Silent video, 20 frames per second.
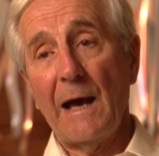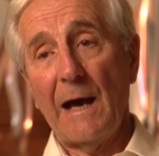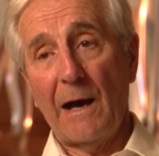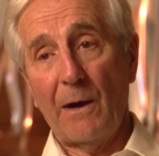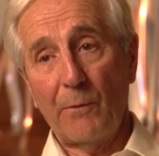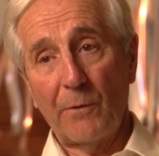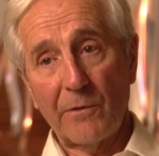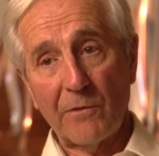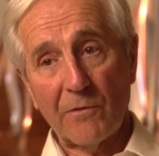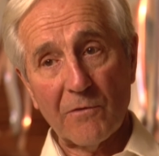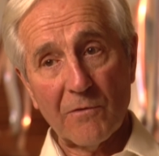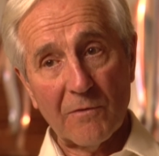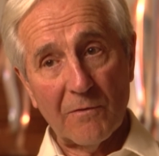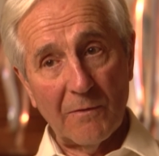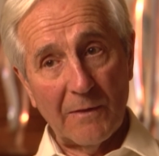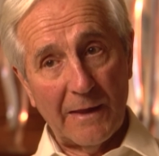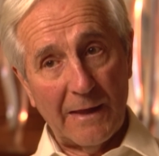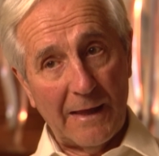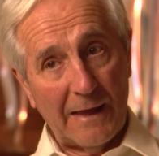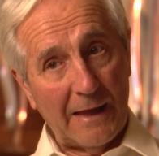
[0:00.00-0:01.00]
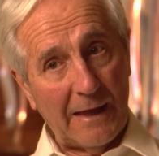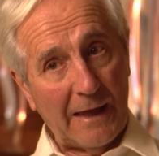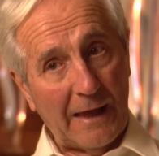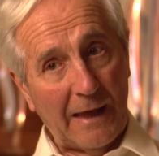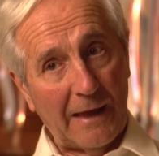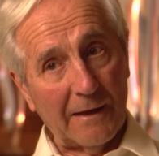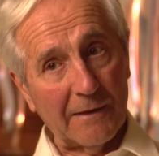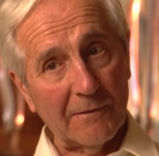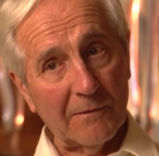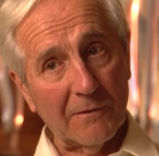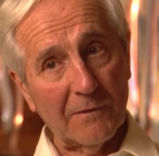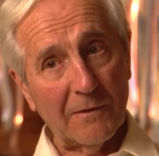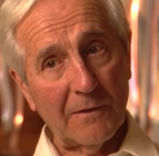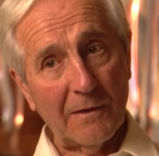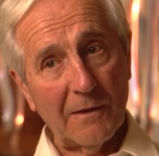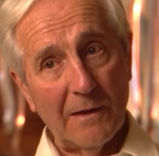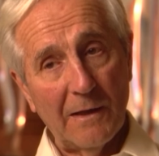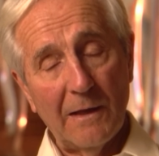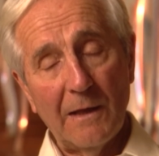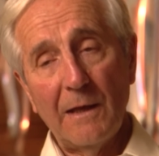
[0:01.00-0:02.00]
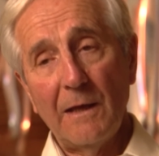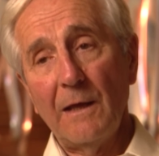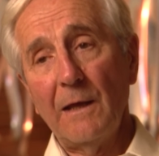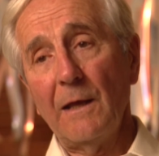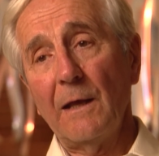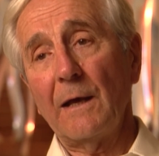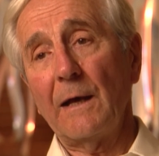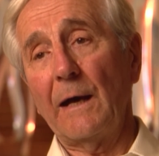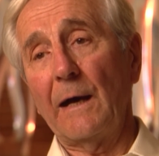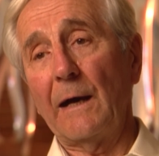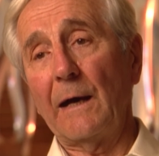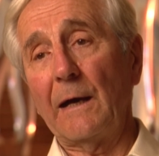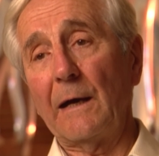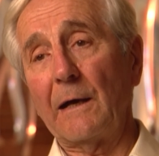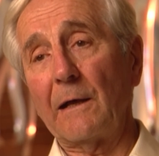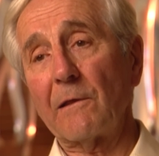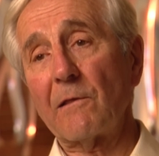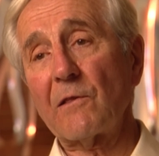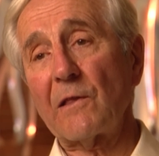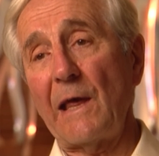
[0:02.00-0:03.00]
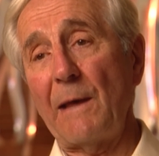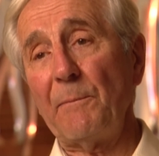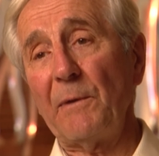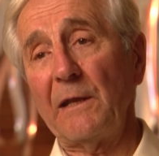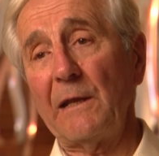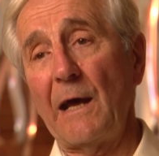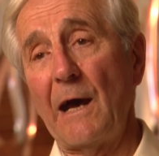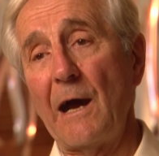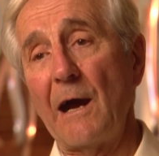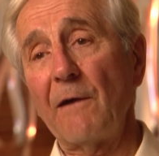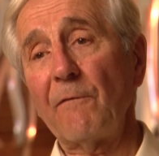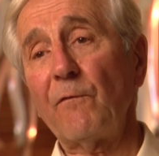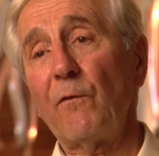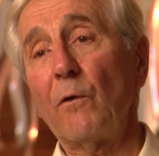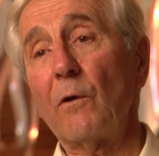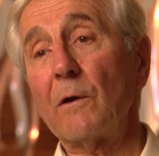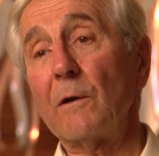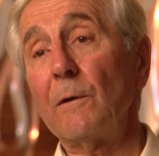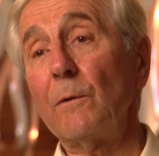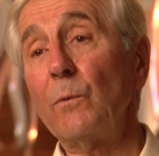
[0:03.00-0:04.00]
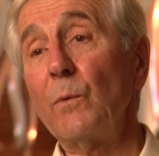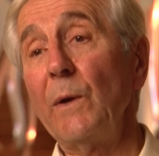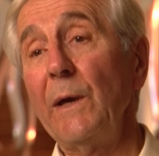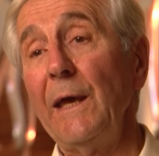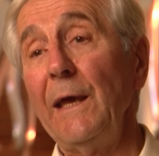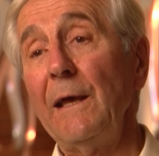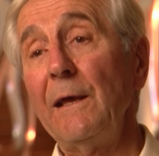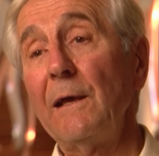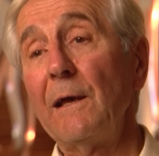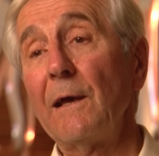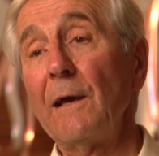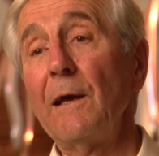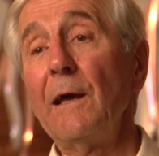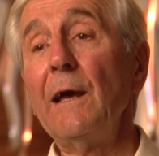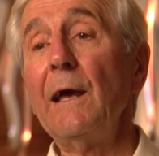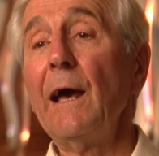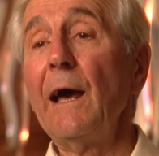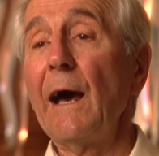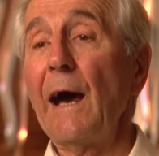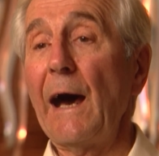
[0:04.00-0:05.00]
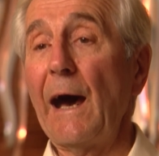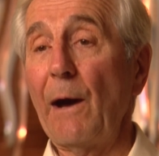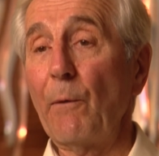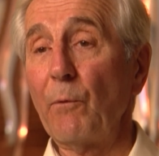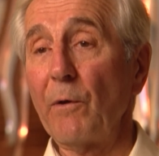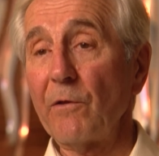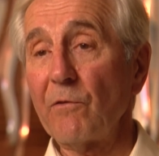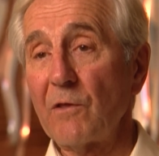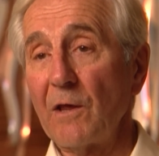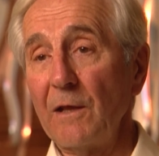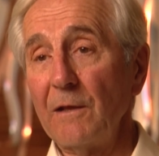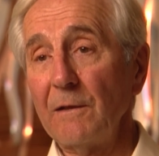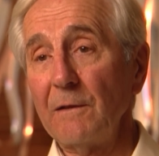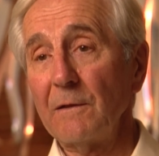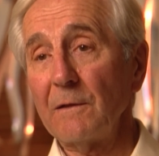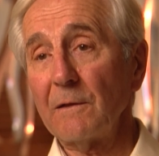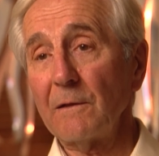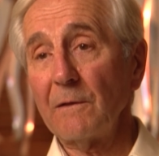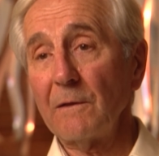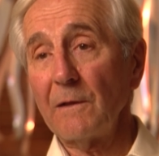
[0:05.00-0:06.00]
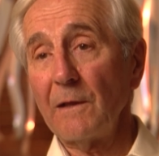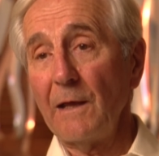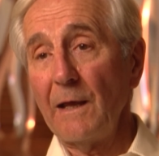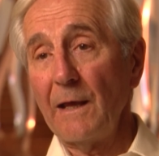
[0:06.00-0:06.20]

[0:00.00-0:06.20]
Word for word: I was in a seminar for a week. I was in